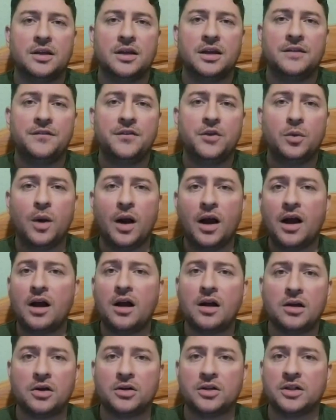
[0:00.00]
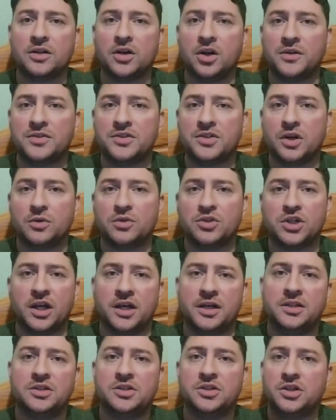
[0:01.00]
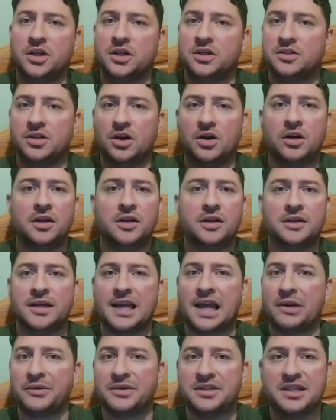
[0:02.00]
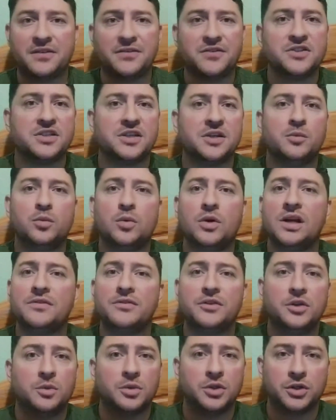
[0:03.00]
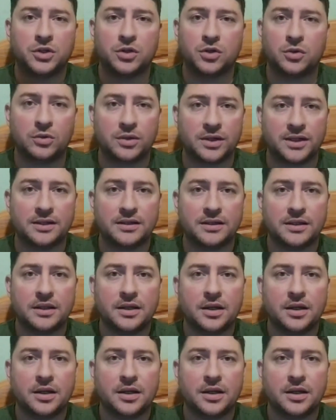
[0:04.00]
if you are on a lifestyle change, a diet, calorie deficit, whatever you want to call it,